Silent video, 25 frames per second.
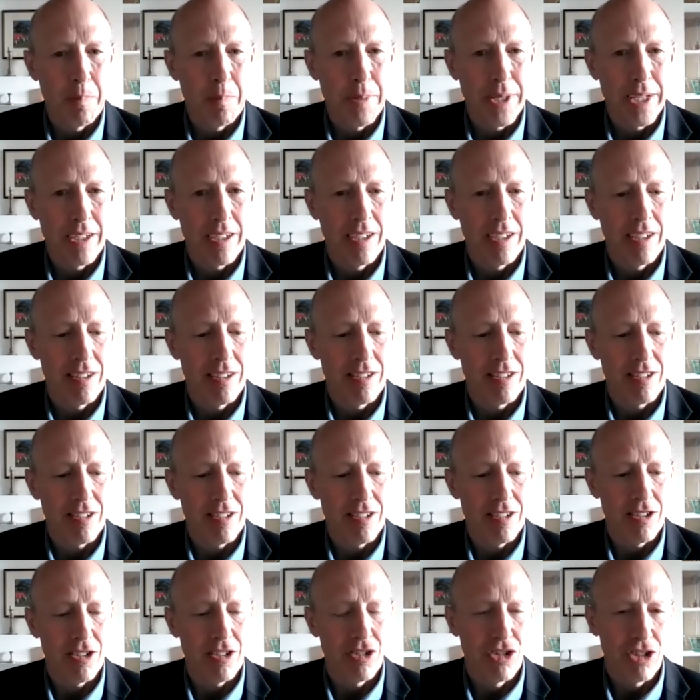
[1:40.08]

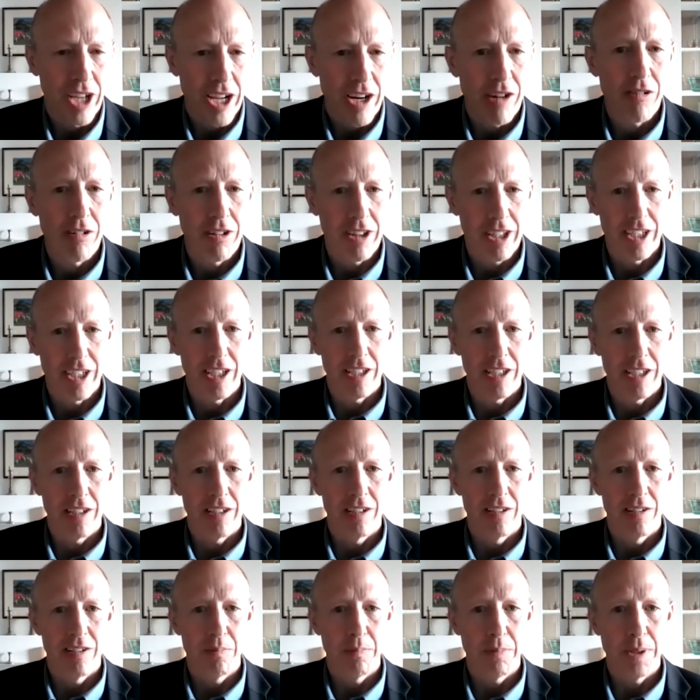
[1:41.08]
because
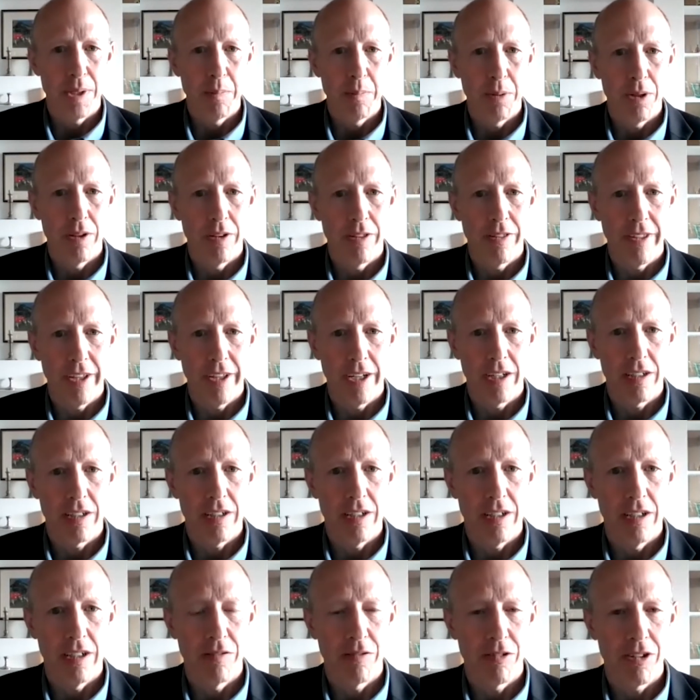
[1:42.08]
generally people
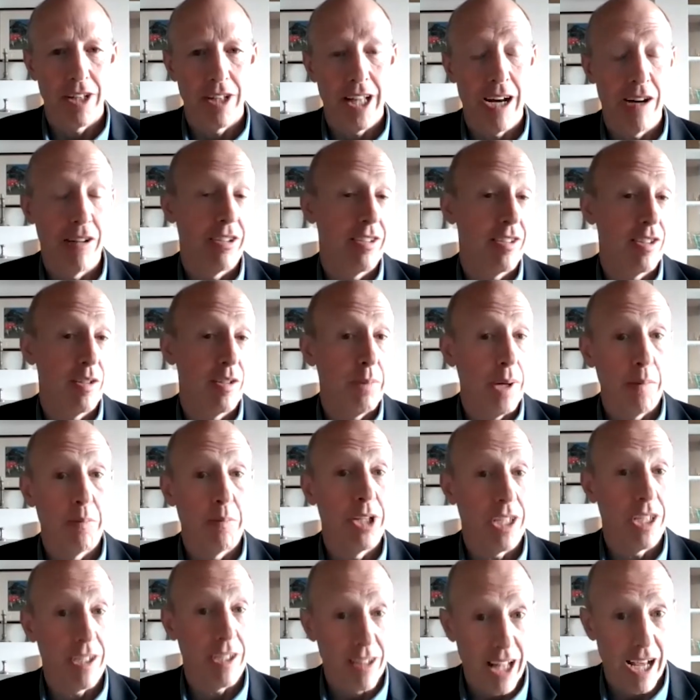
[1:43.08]
think of cloud as the
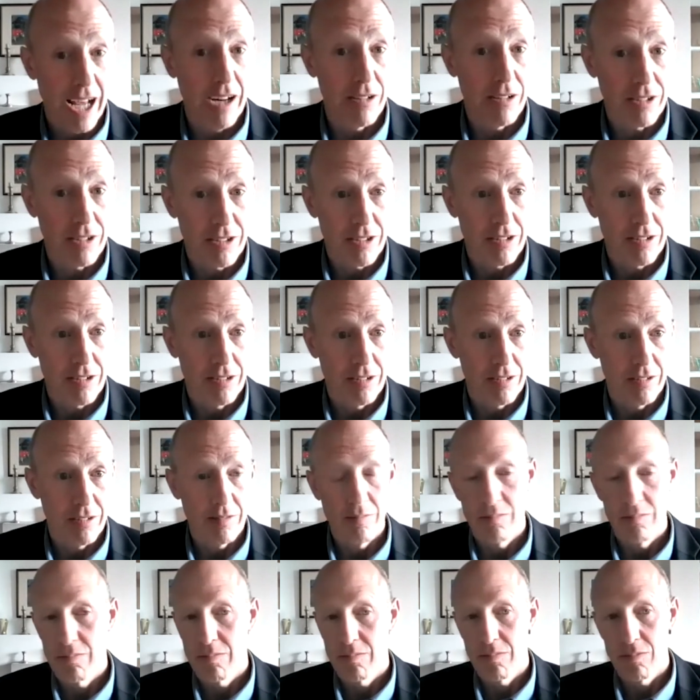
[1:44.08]
public clouds,
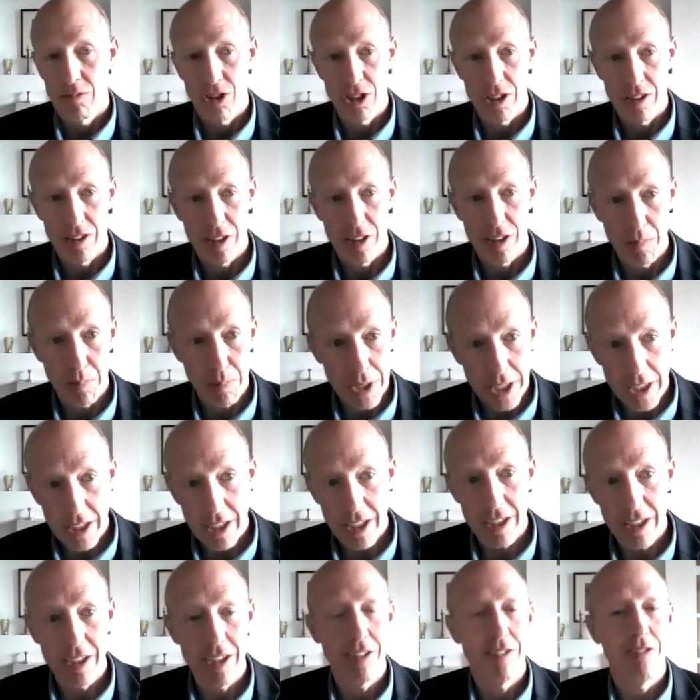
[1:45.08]

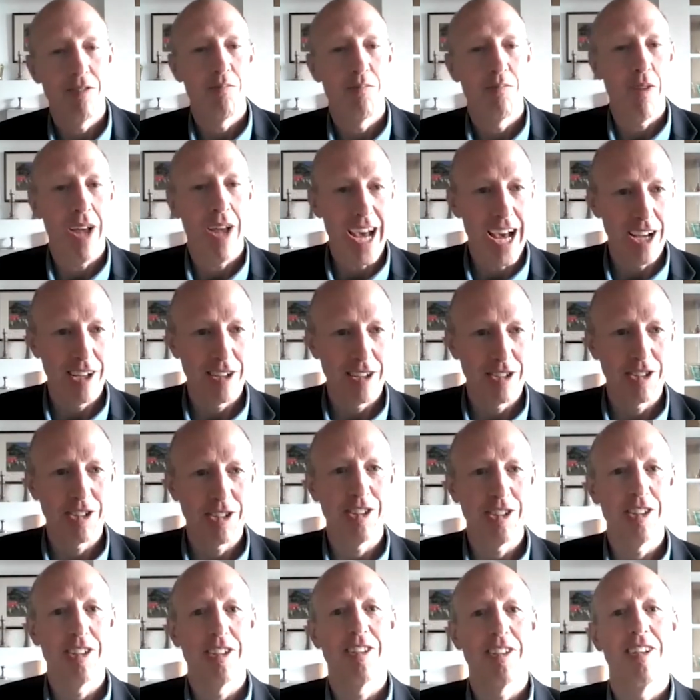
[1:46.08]
GCP,
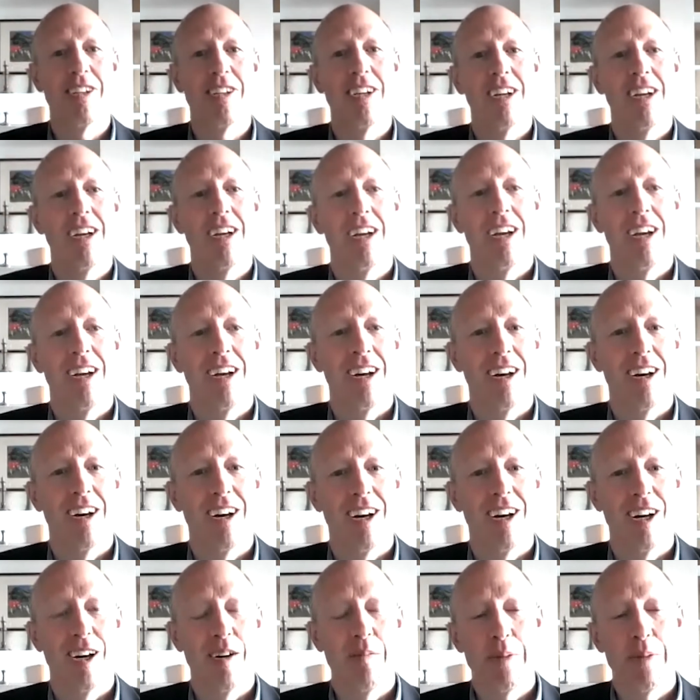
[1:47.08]
Azure,
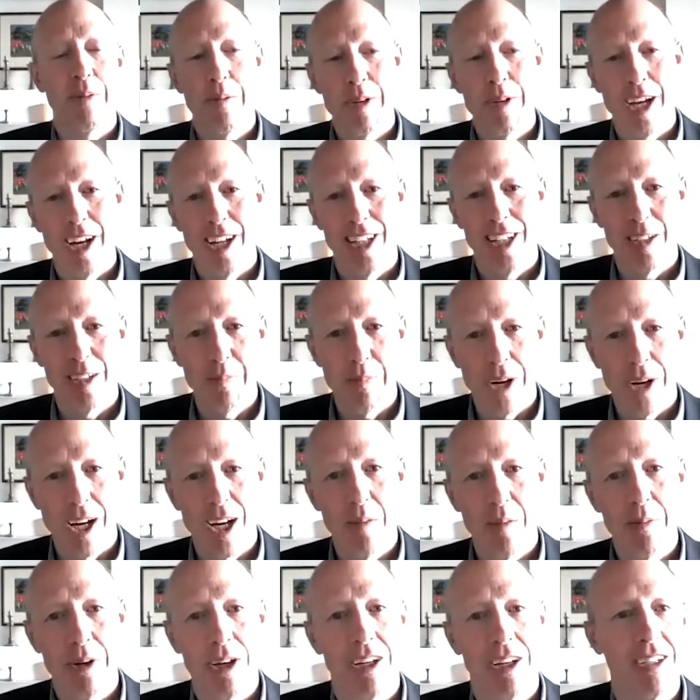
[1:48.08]
maybe
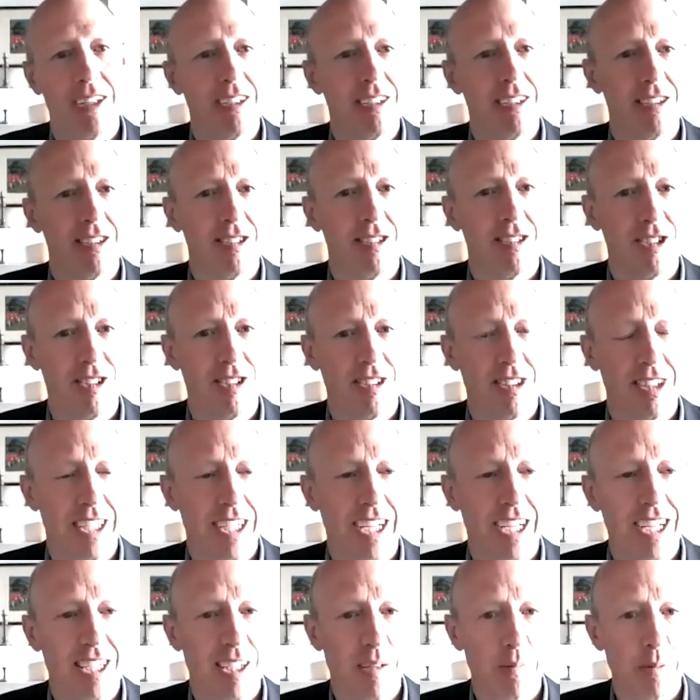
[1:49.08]
Alibaba,
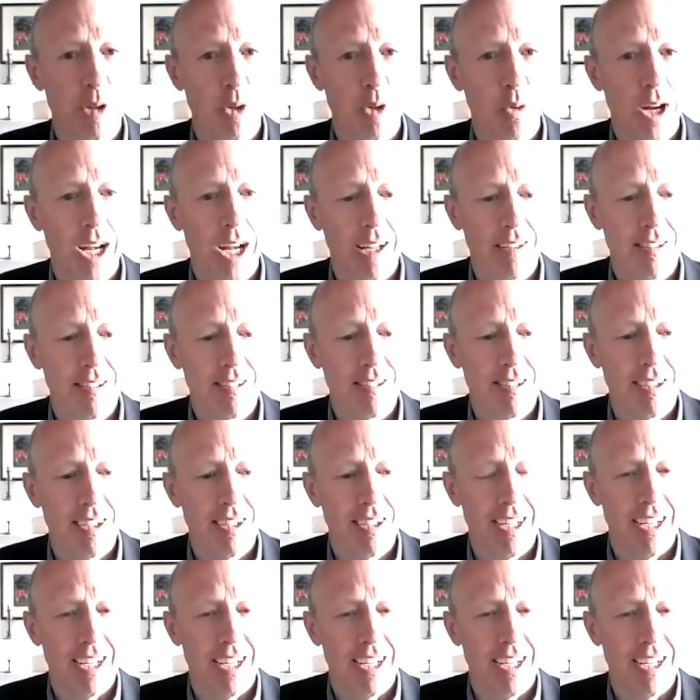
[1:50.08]
certainly AWS,